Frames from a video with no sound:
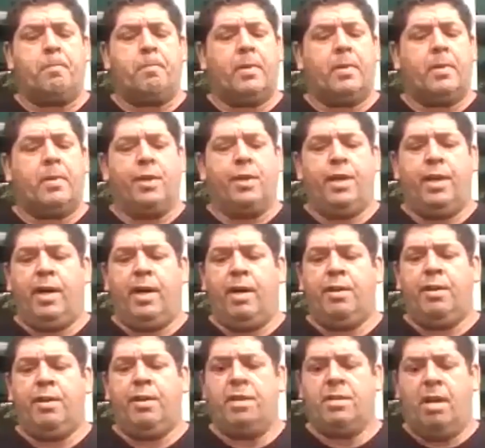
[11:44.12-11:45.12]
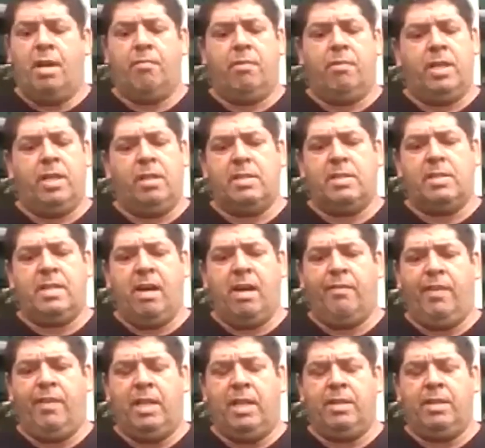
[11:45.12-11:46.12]
you don't realise how
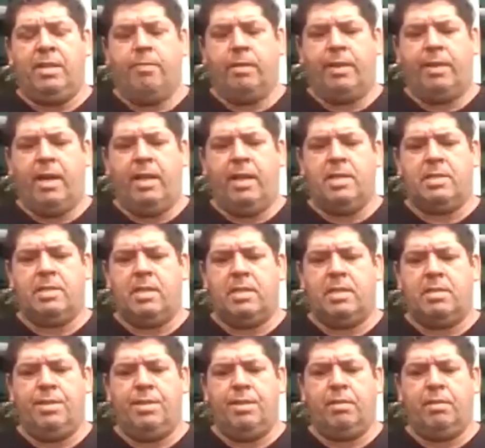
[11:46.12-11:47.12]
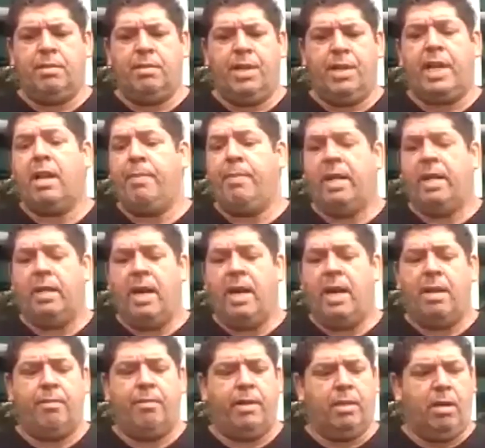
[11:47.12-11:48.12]
valuable that is until you get a bit
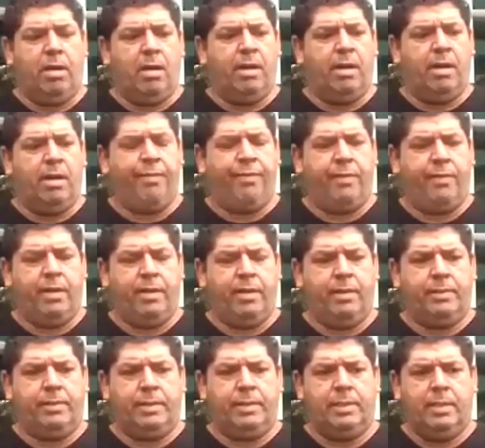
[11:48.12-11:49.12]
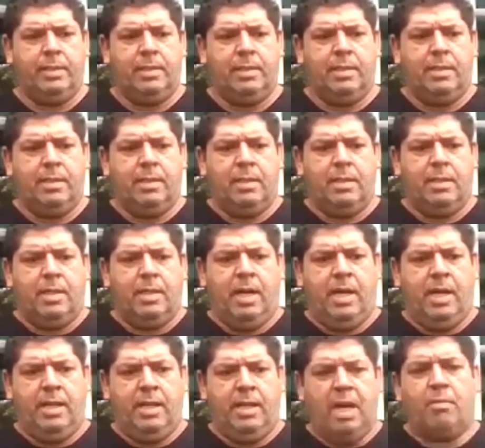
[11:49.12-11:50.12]
later in life.
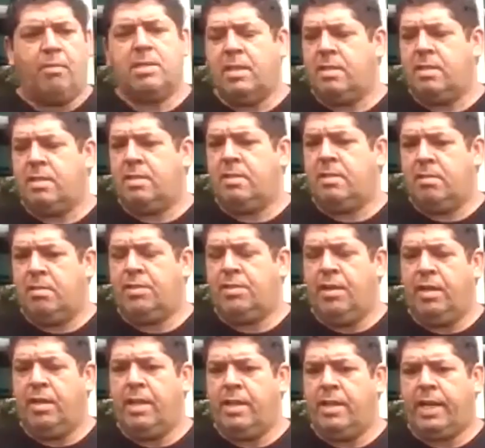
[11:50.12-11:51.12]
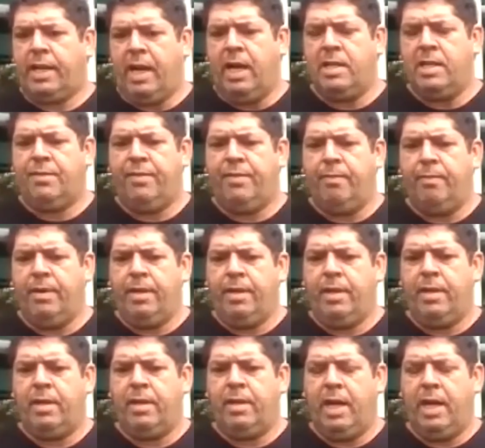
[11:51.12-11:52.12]
And that was certainly the case for
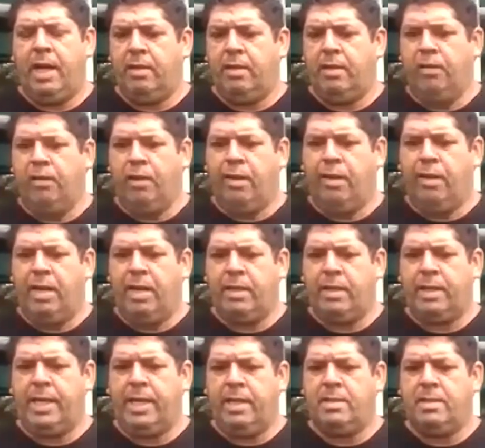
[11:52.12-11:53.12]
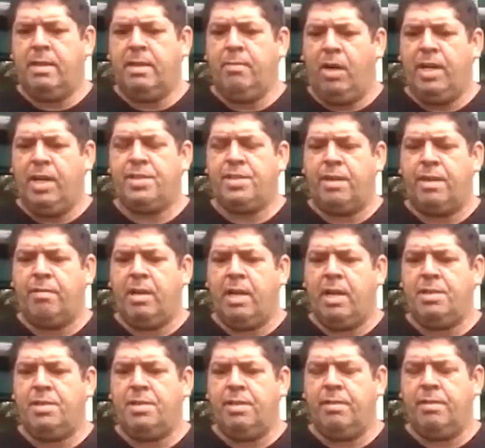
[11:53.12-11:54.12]
me and a lot of other kids in my
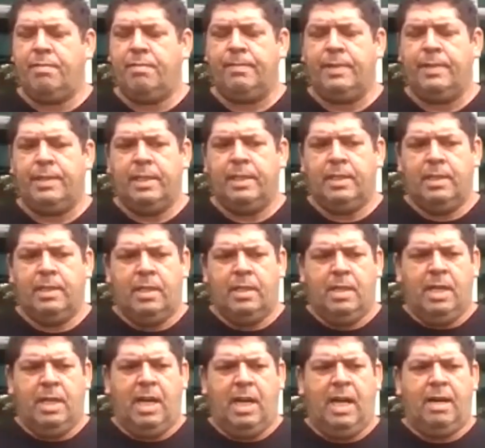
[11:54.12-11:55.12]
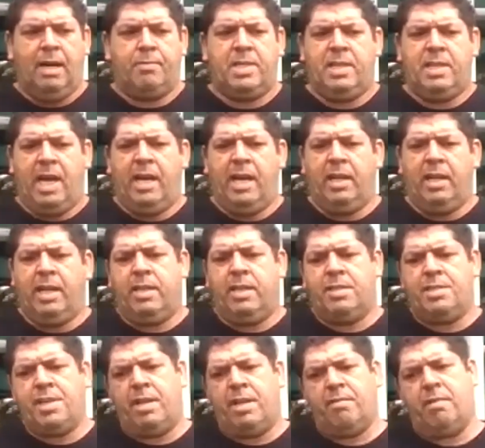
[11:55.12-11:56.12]
generation. Sadly,
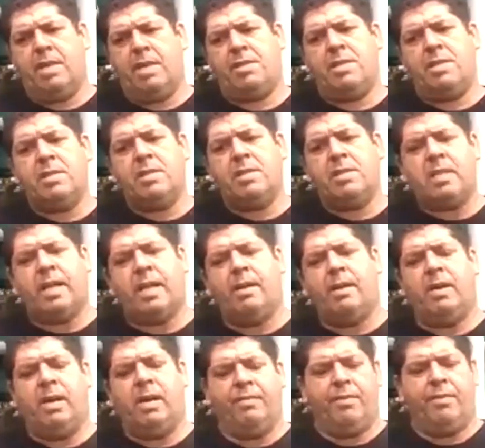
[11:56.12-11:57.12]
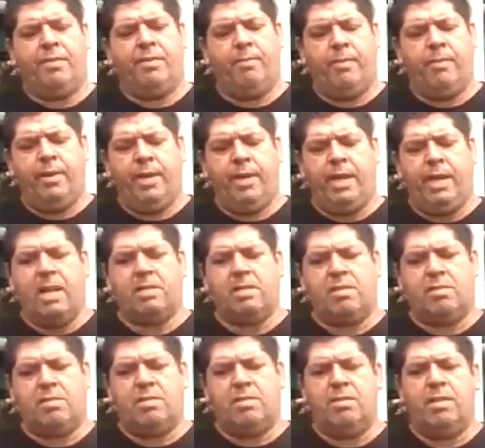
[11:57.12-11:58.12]
the generations that come after me, that
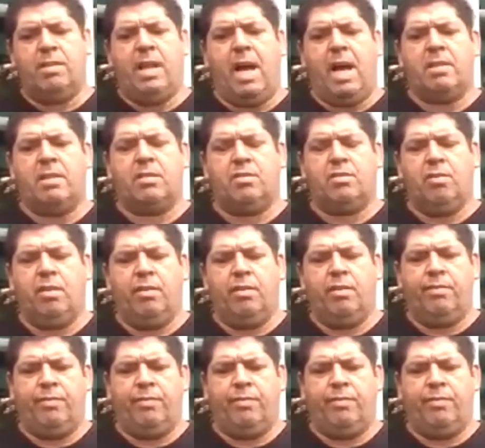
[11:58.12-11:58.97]
sort of